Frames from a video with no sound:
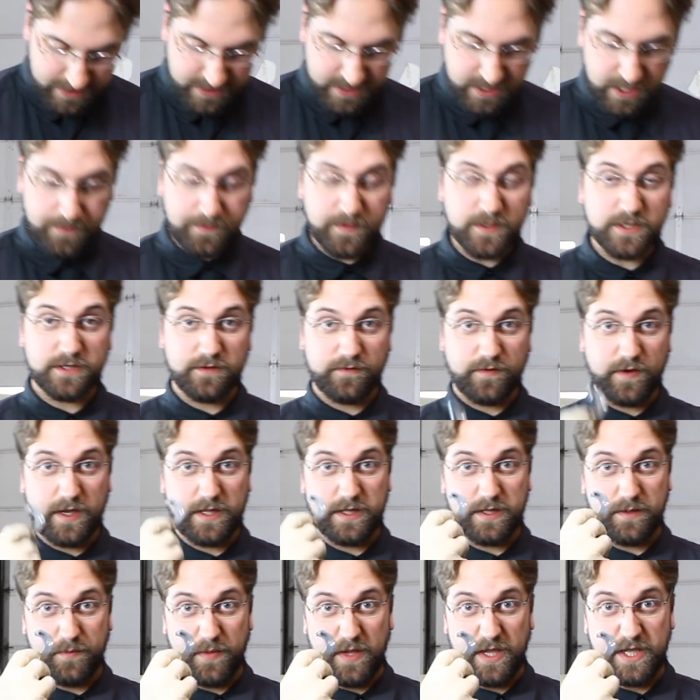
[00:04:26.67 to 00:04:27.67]
step is to
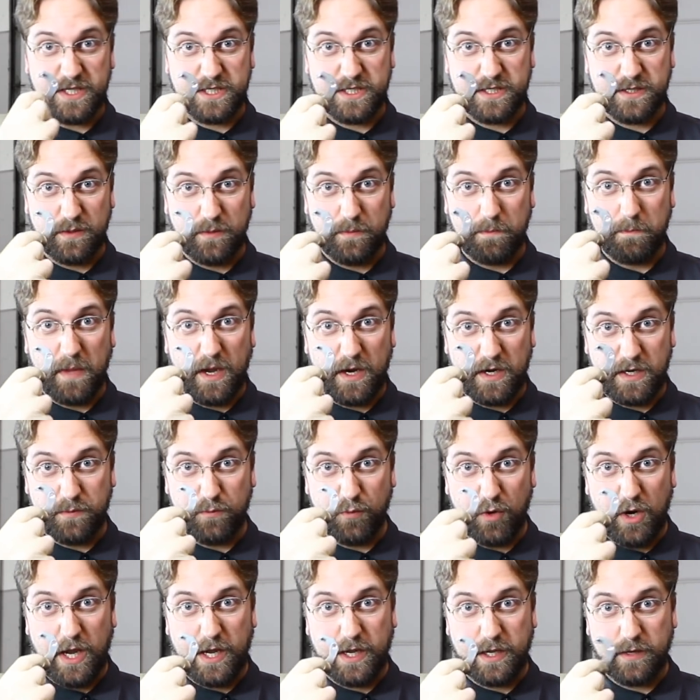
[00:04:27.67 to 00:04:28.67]
find the base mounting
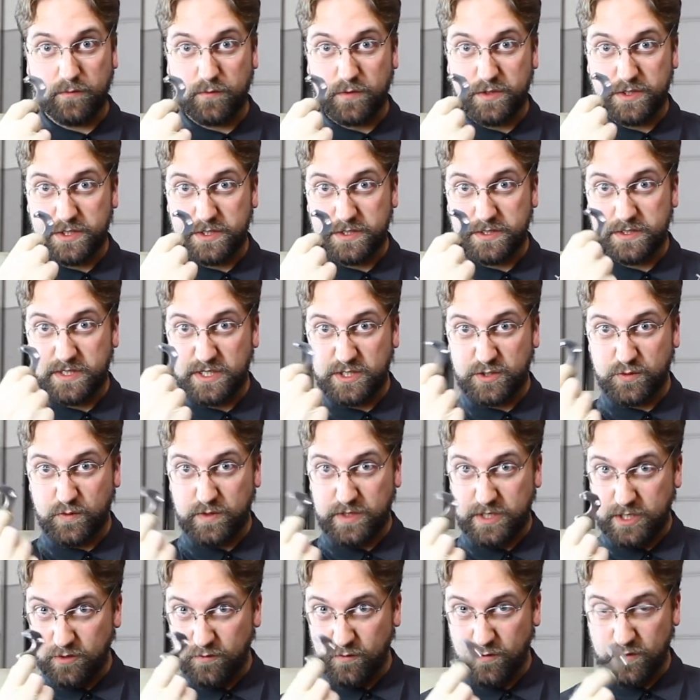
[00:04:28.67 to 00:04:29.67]
bracket, which is this
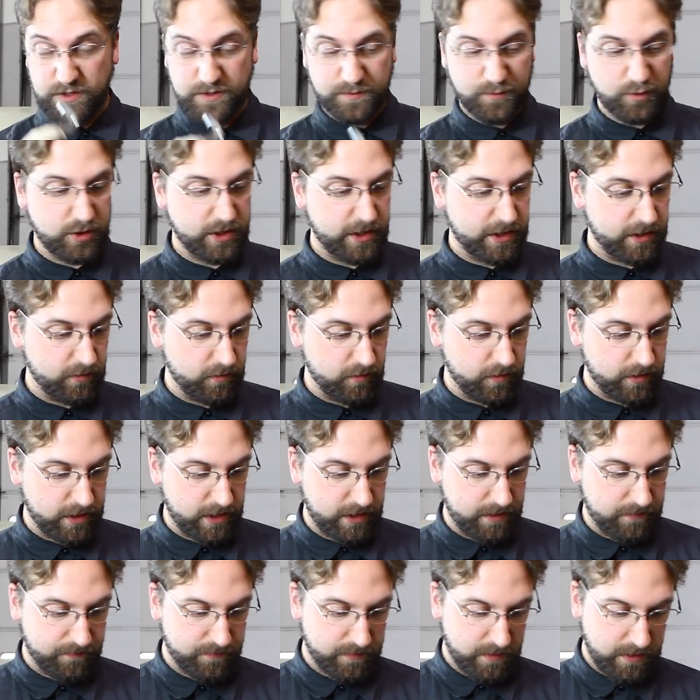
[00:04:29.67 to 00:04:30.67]
one here for this particular
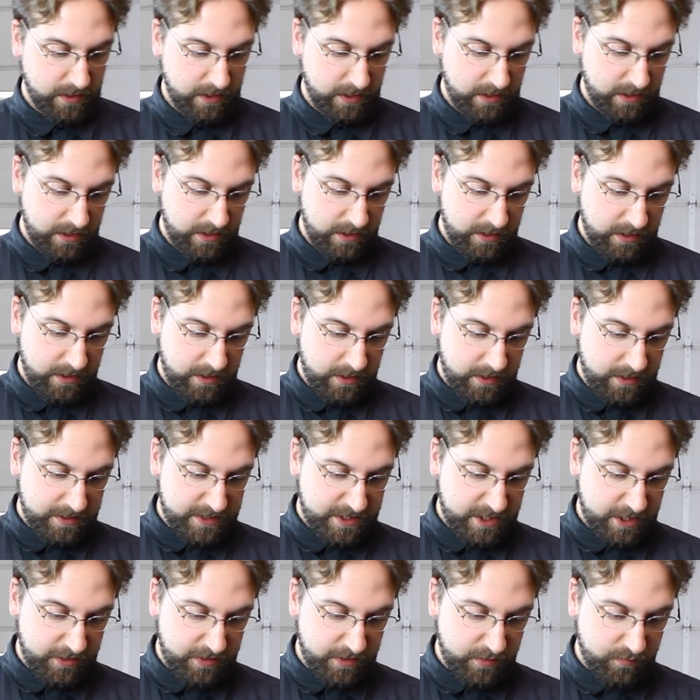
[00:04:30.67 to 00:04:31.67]
kit.
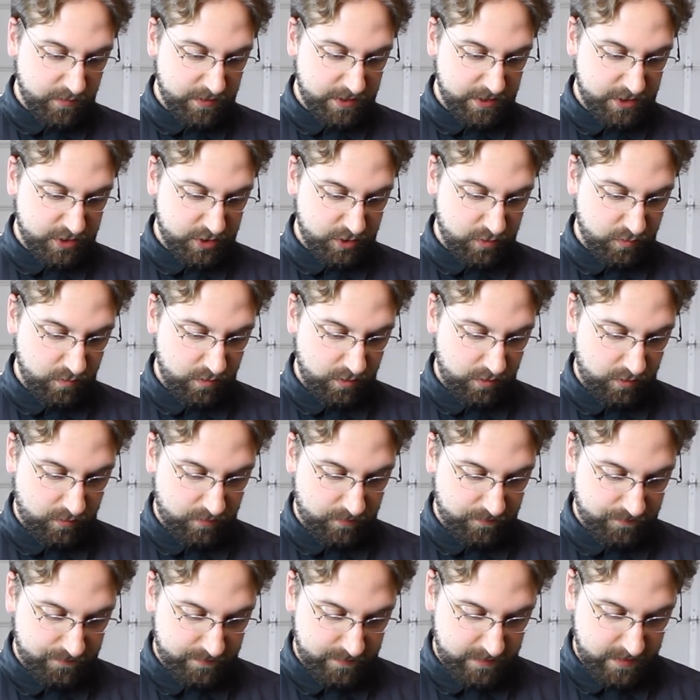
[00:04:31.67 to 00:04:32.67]
It's held in with a
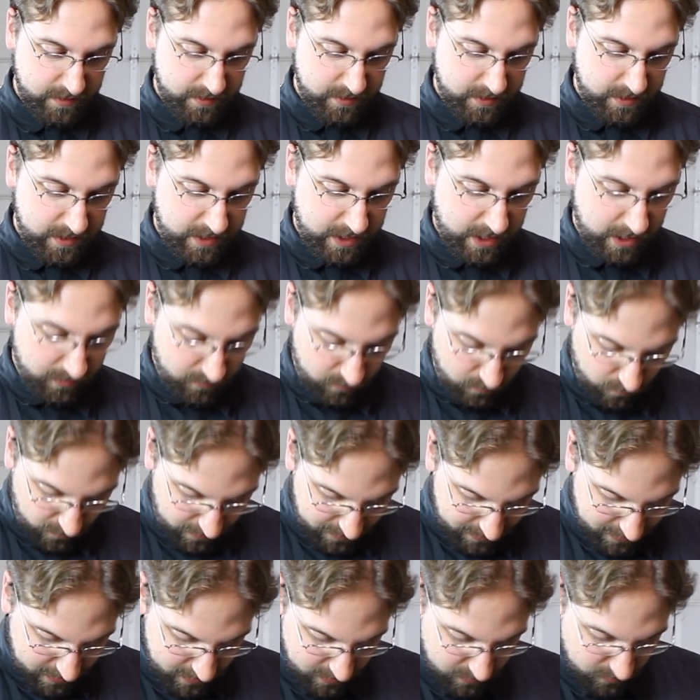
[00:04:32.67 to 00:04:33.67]
screw. Now,
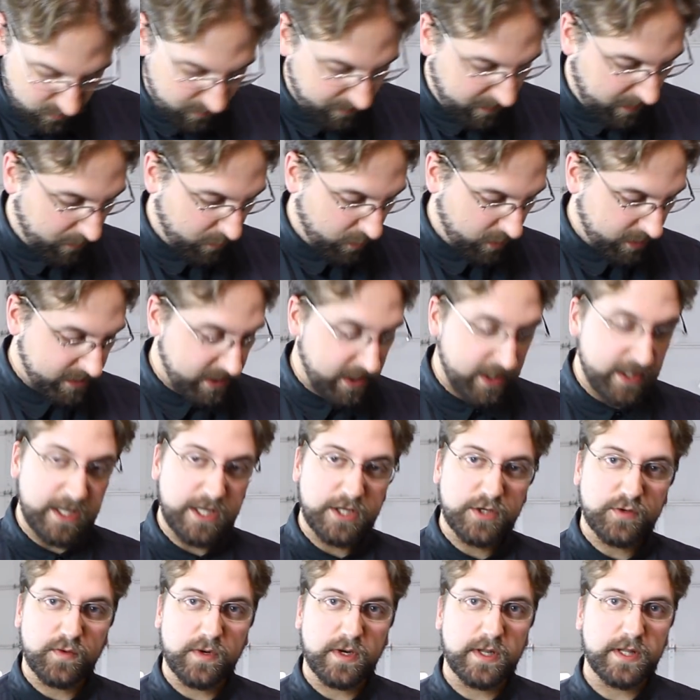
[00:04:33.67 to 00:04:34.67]
one thing to remember is that
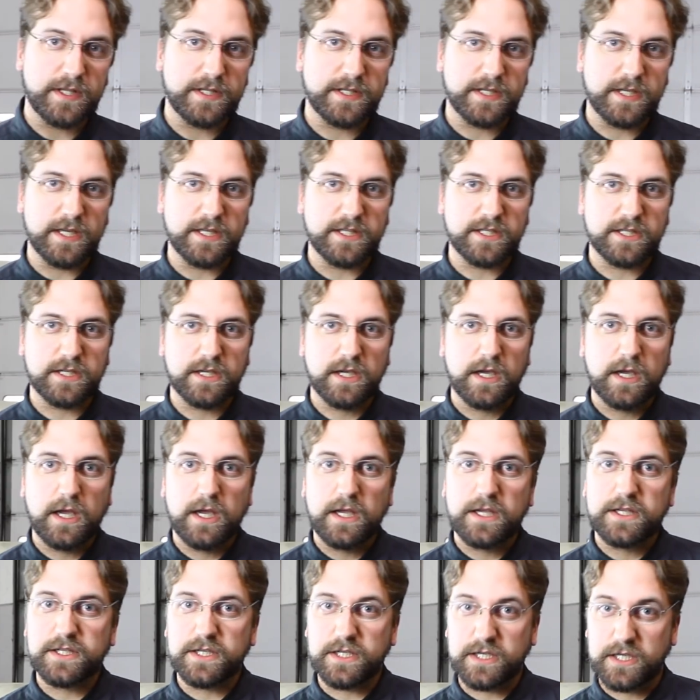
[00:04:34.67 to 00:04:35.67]
each one of these kits
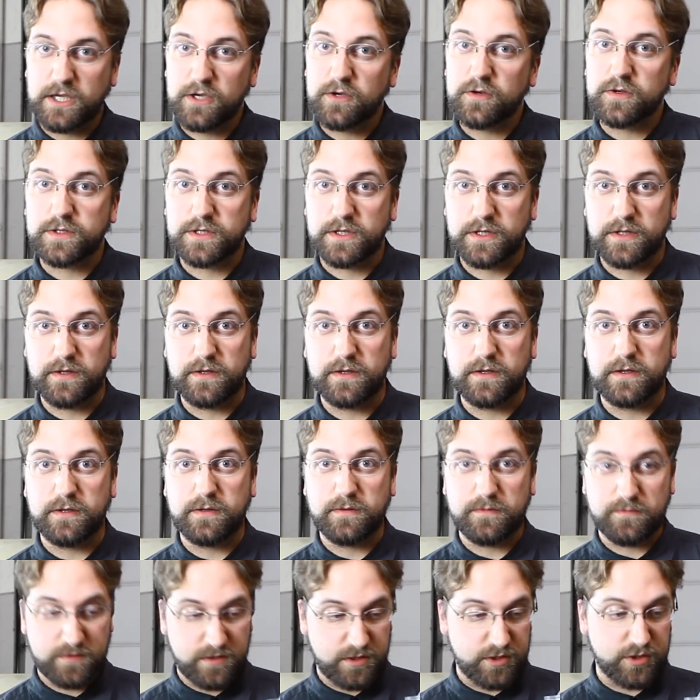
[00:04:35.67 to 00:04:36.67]
secures to
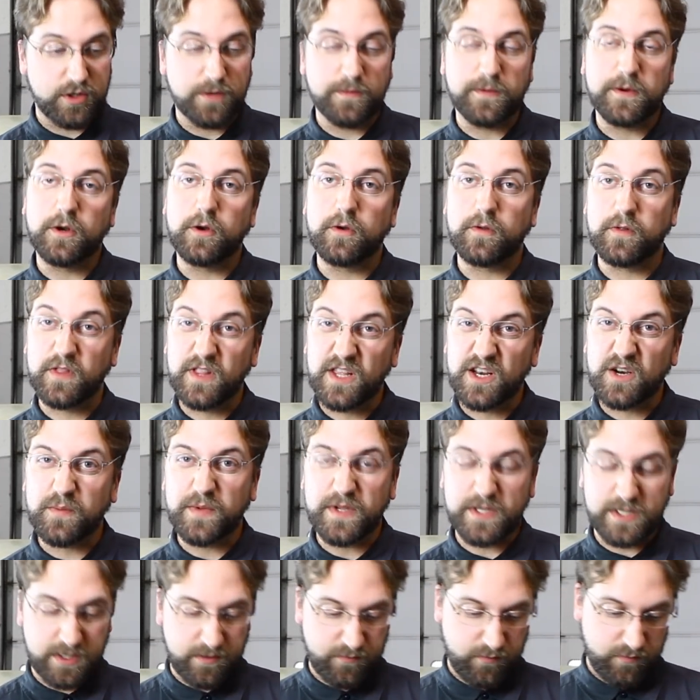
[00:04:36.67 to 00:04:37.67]
the distributor a little
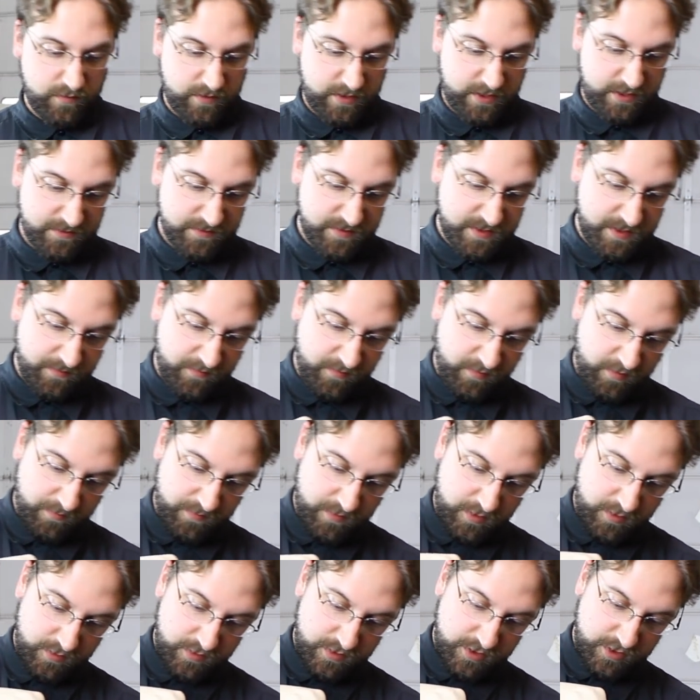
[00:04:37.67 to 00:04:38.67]
bit differently. Some of
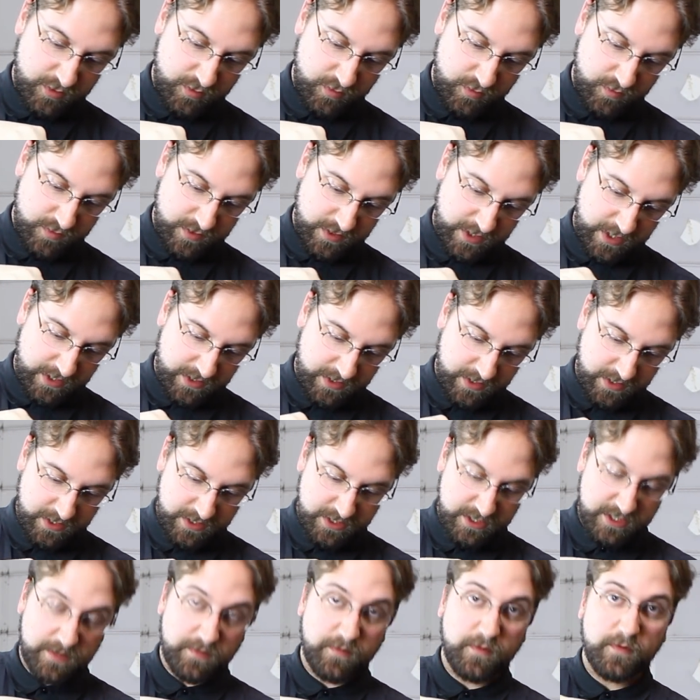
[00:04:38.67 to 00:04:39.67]
them use screws like
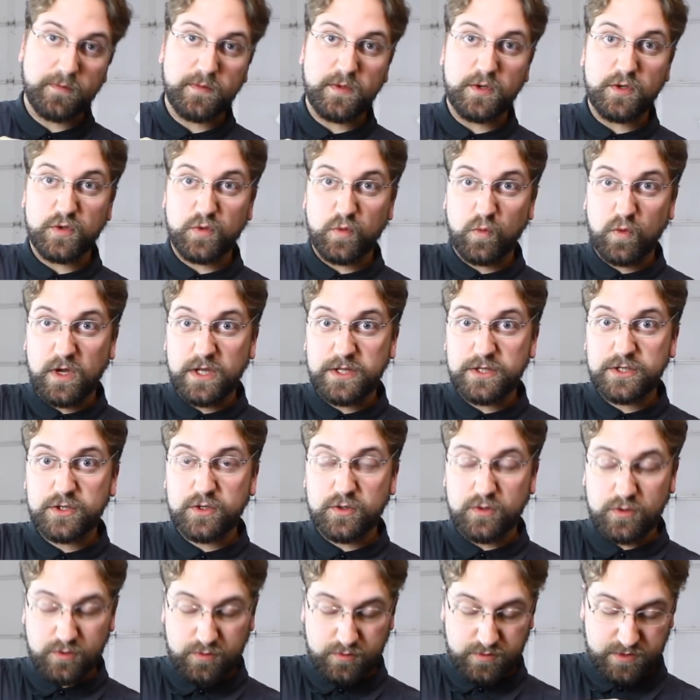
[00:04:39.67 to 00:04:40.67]
this, some of them use one
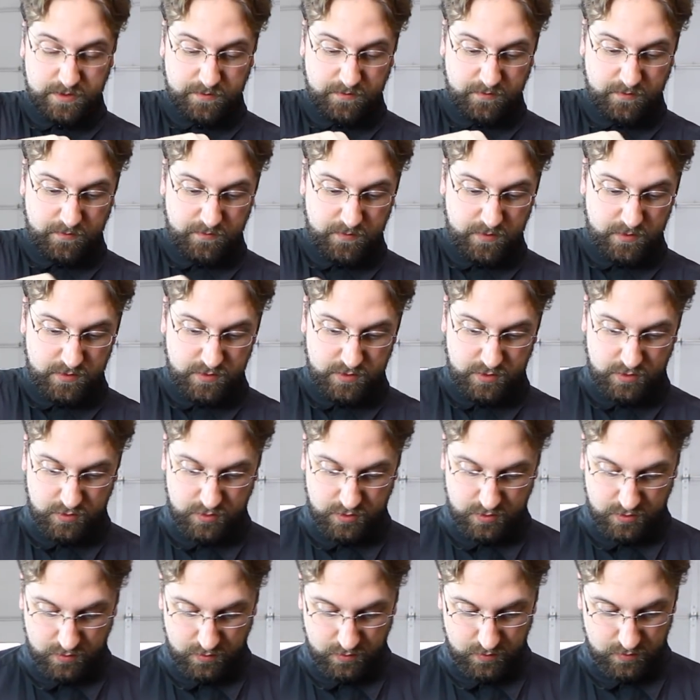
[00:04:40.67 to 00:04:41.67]
screw, some of them use two
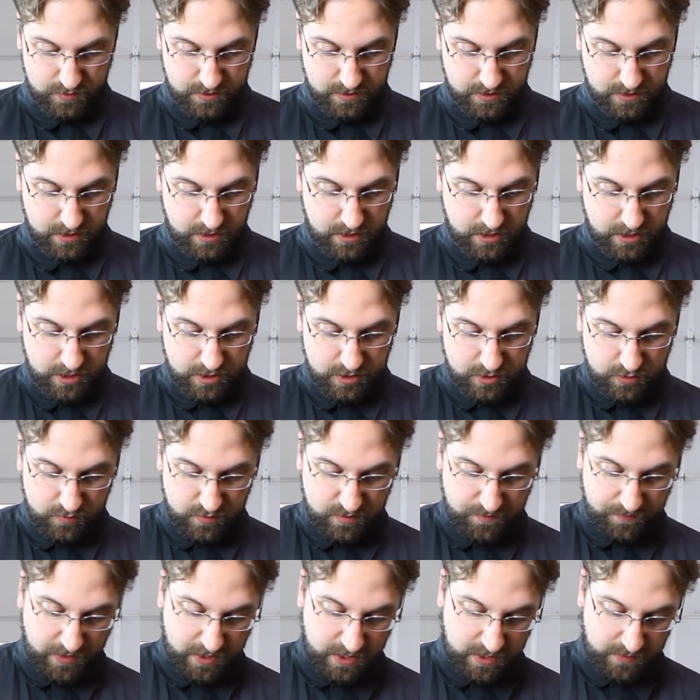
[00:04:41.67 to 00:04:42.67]
screws. So
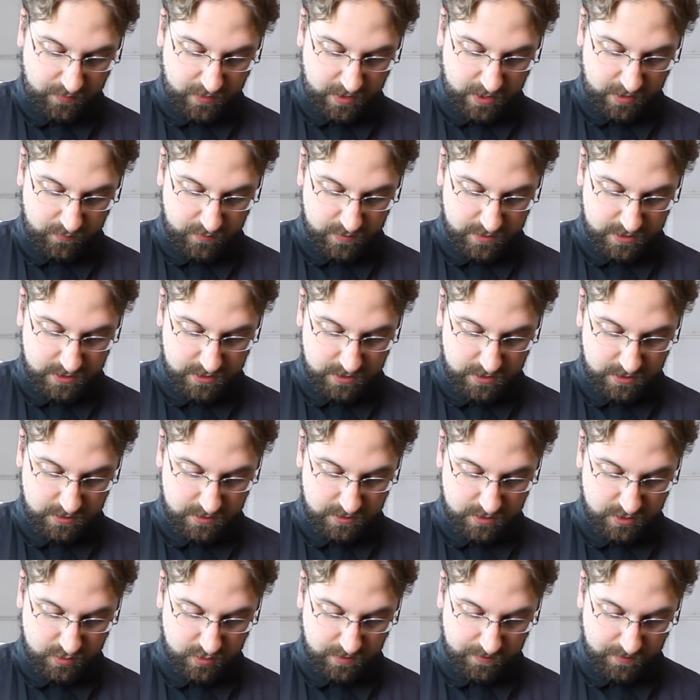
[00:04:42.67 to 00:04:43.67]
depending upon which
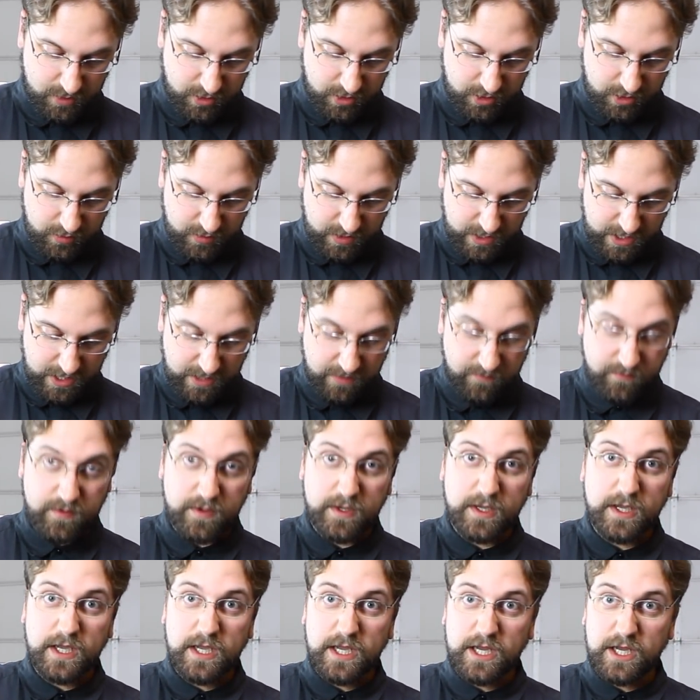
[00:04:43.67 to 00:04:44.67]
distributor you have,
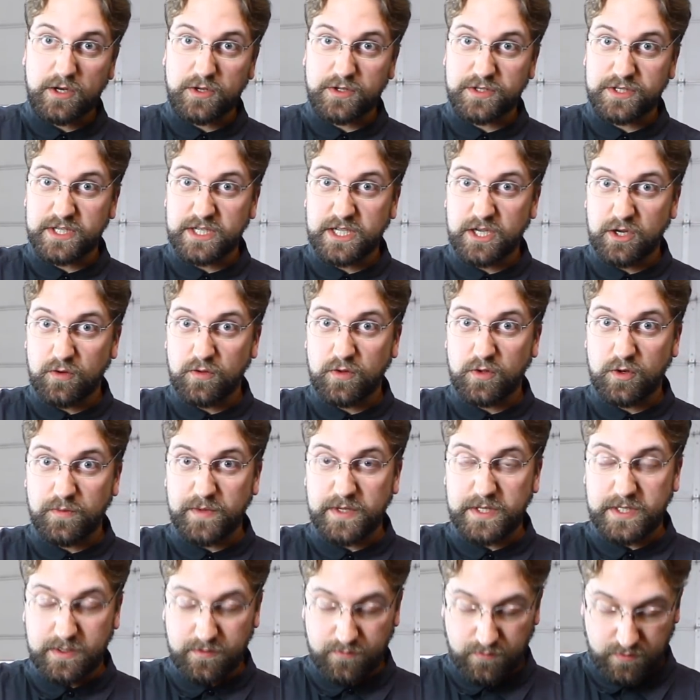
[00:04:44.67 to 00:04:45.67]
it'll secure a little
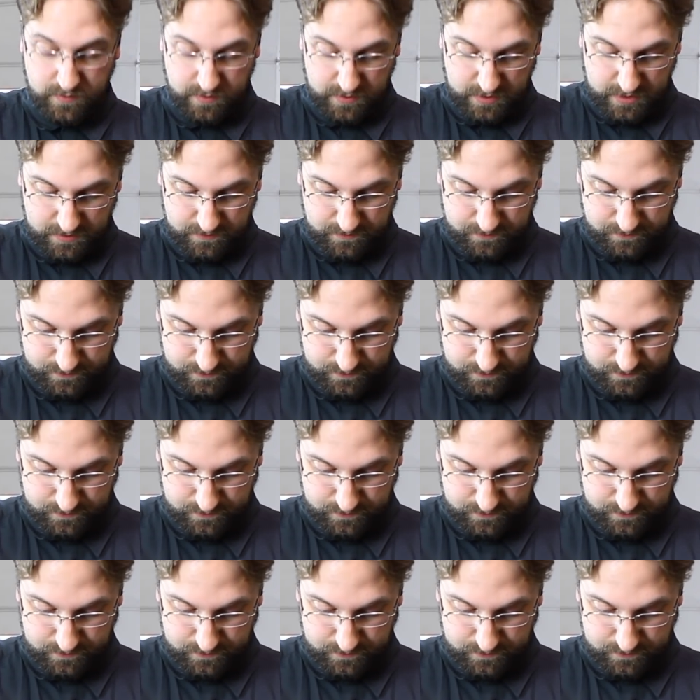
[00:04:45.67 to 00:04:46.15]
bit differently.